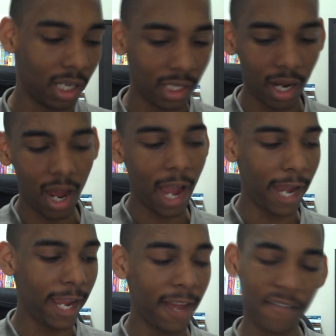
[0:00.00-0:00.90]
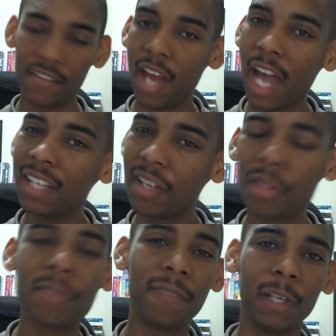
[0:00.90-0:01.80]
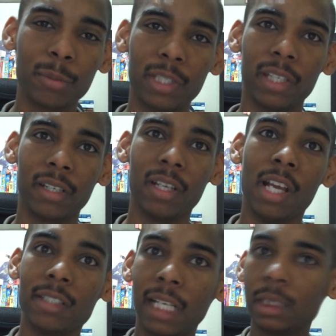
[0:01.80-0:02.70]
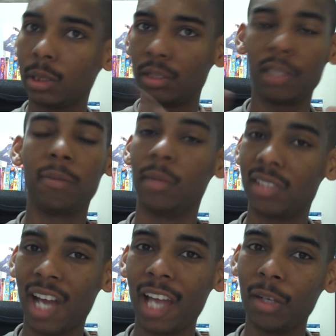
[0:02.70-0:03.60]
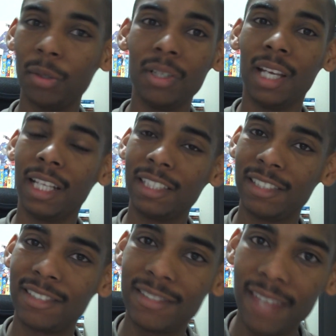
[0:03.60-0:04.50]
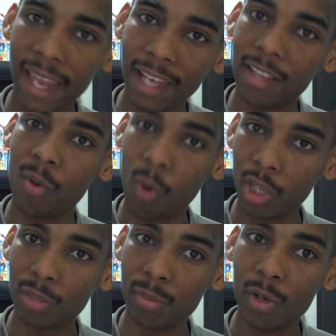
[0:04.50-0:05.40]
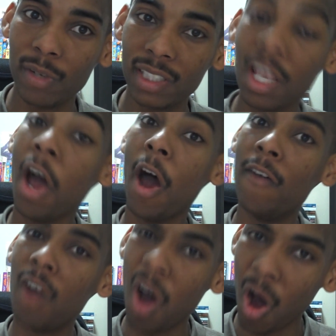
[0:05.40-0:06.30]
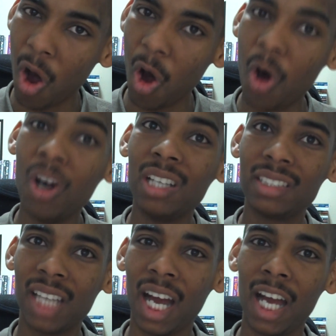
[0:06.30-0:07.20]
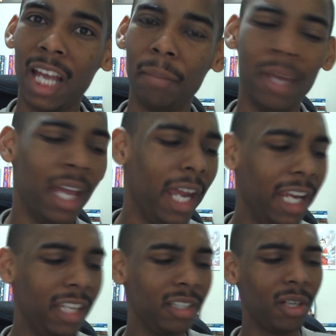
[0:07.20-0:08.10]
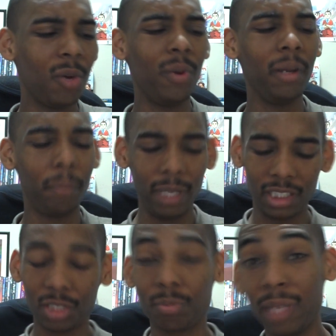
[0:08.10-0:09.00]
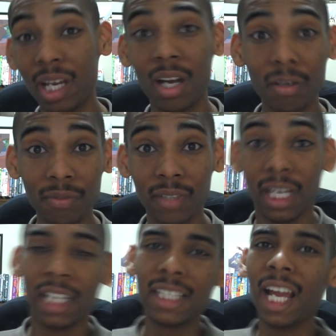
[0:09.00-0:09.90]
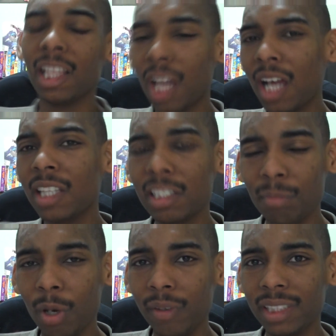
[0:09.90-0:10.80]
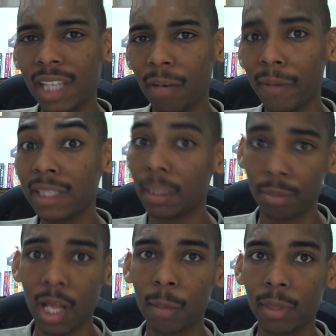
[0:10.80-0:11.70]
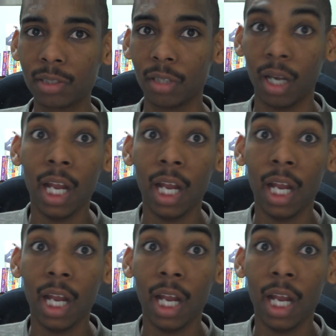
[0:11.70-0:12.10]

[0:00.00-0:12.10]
Now, I have 9 other films here. So as you can see from the title, this is 10 of the worst movies of all time. And you know what pisses me off? Is that a lot of these movies got rents at Blockbuster.